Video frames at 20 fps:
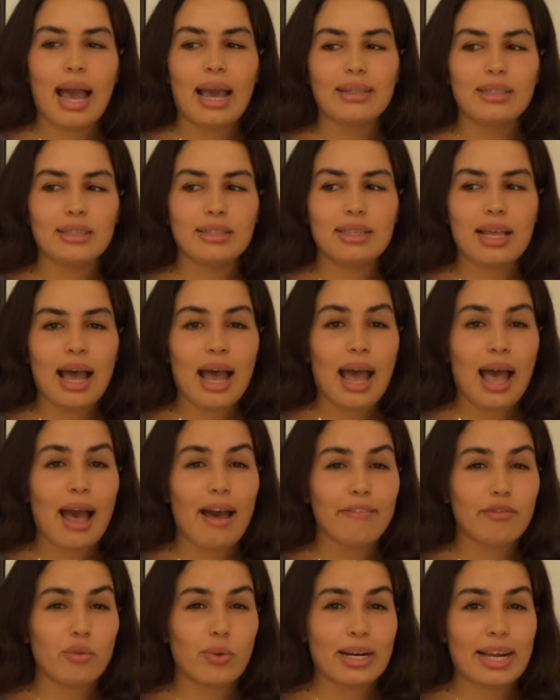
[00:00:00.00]
I did not
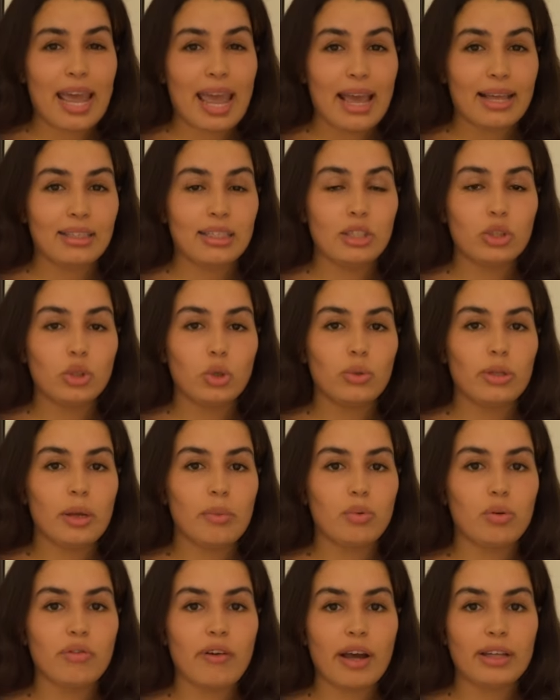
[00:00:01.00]
have one handy, so
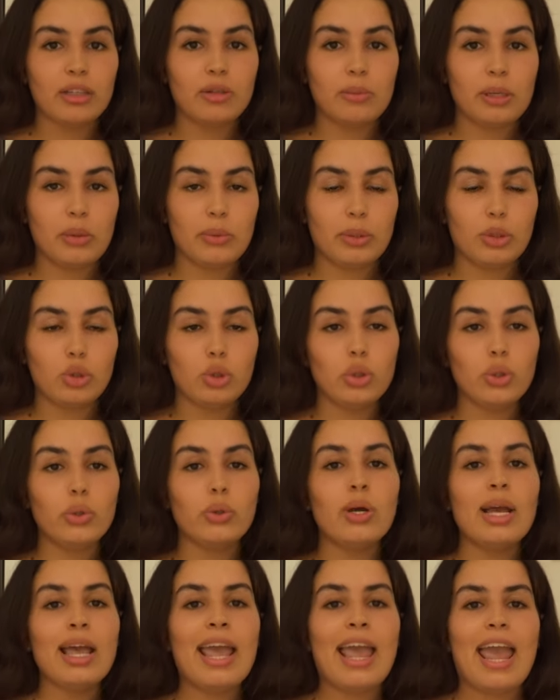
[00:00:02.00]
they provided me with
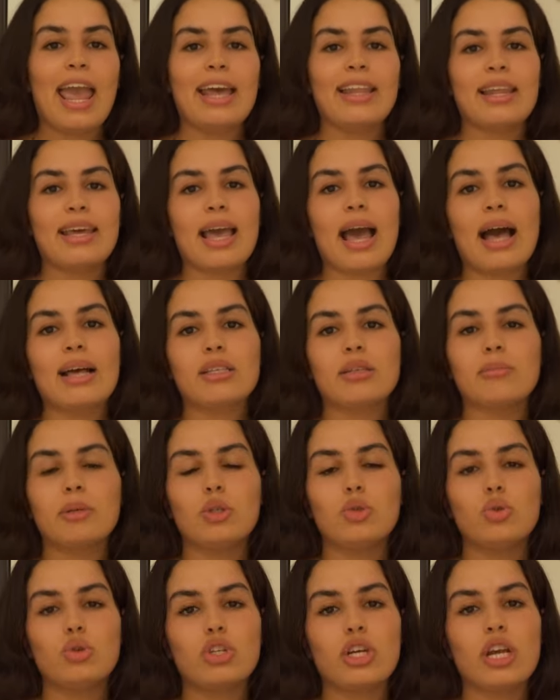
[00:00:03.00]
two and they asked
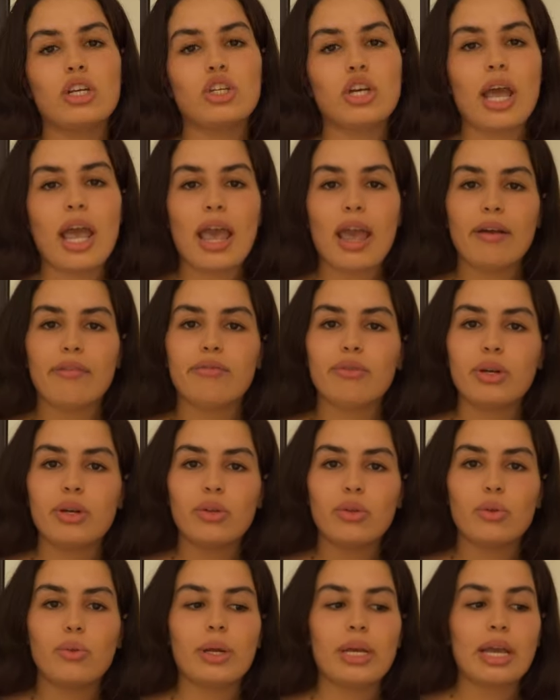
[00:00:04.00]
me to change it every
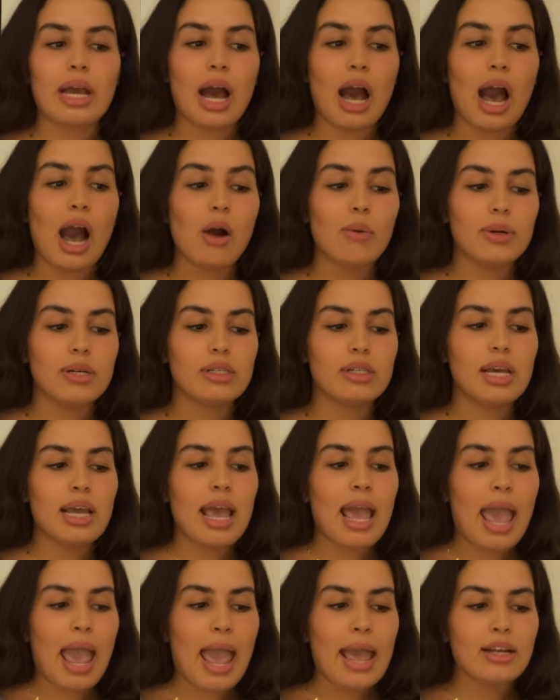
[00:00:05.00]
3 hours.
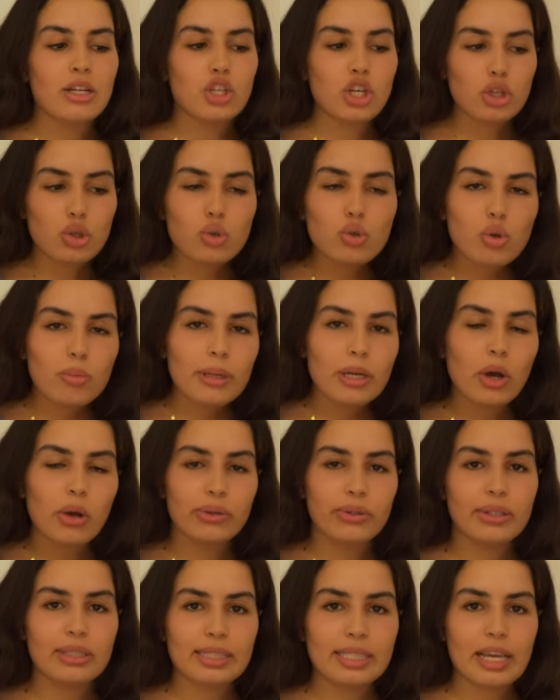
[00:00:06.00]
And just to be
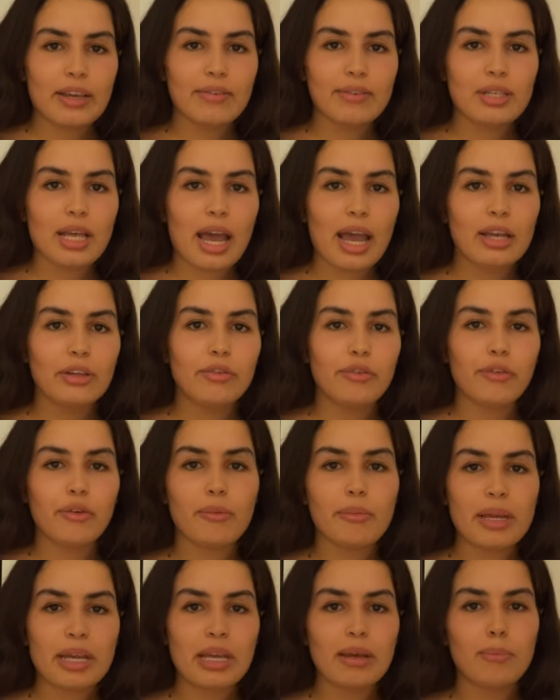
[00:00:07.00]
on the safe side,
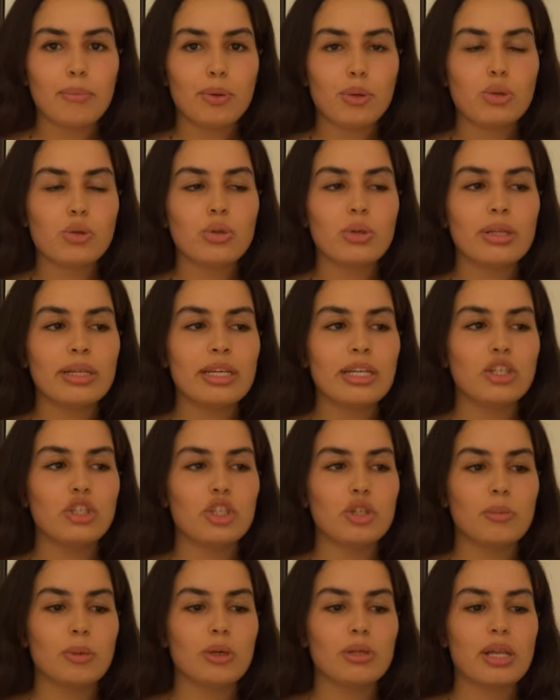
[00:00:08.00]
for me personally,
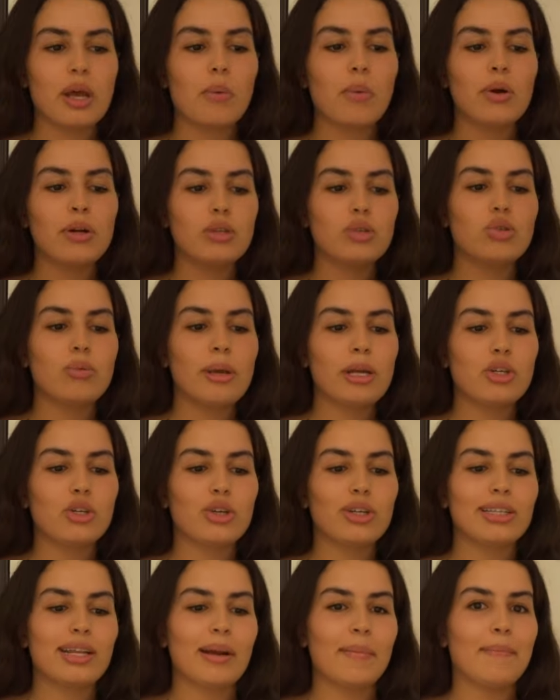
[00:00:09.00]
just because I wanted to make
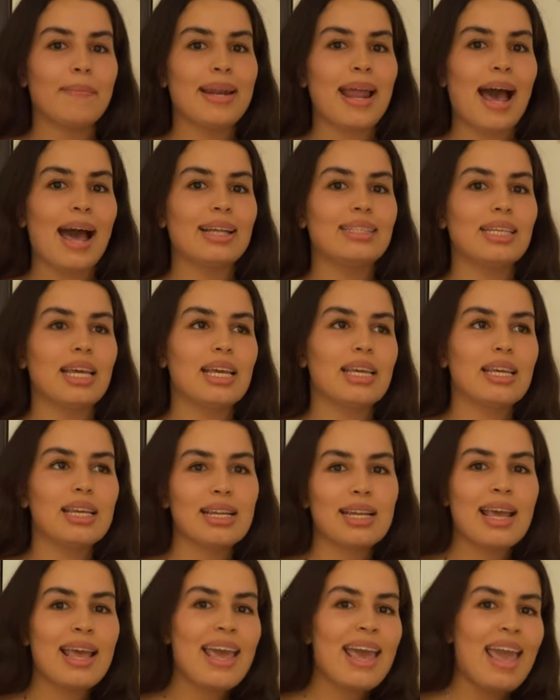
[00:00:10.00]
sure that I'm not
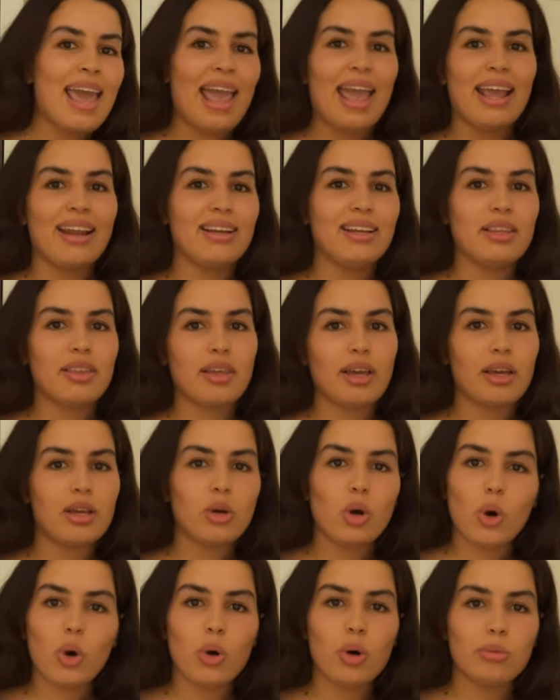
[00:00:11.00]
taking
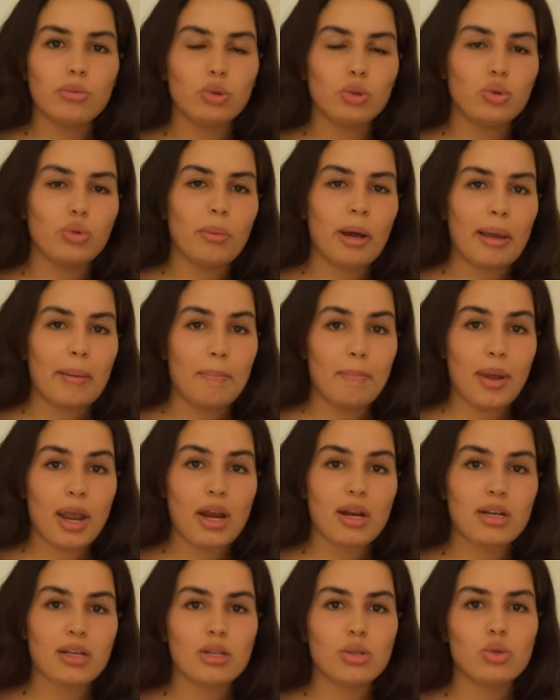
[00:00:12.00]
anything home to my
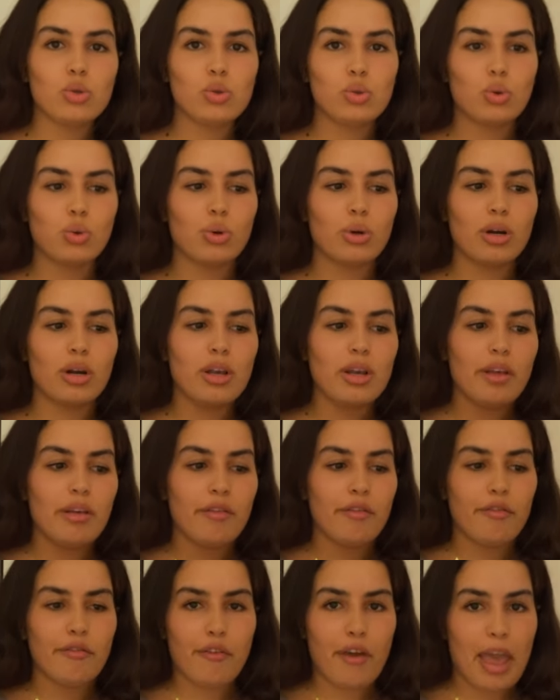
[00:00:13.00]
parents or
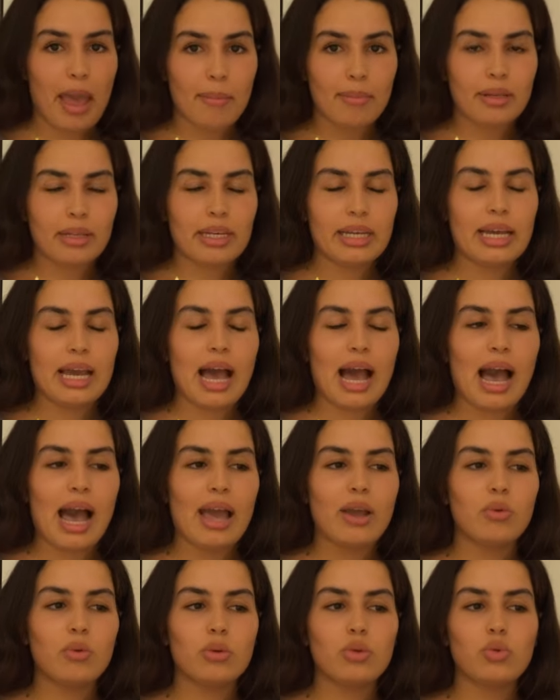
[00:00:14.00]
family,
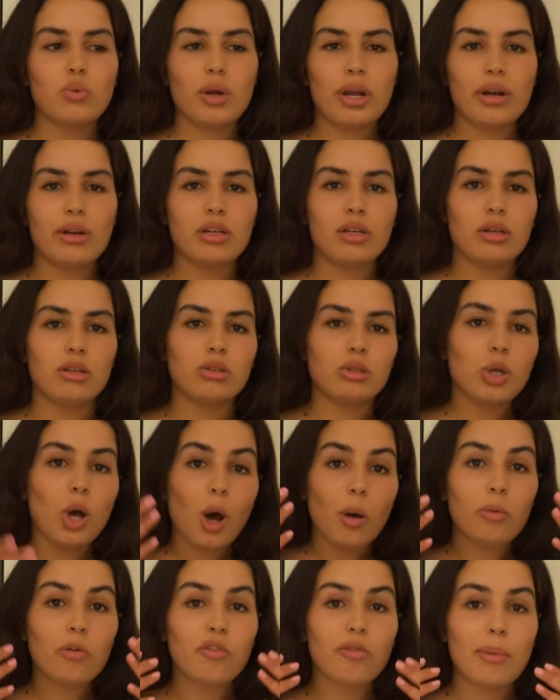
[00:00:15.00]
I was wearing, on
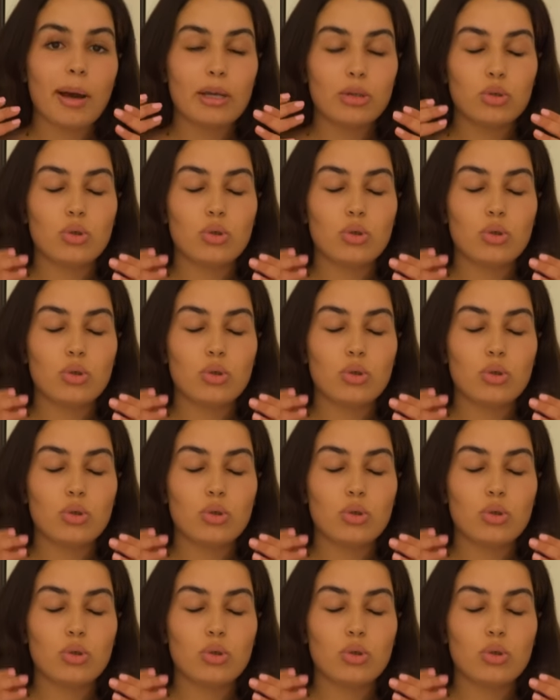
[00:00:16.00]
top of my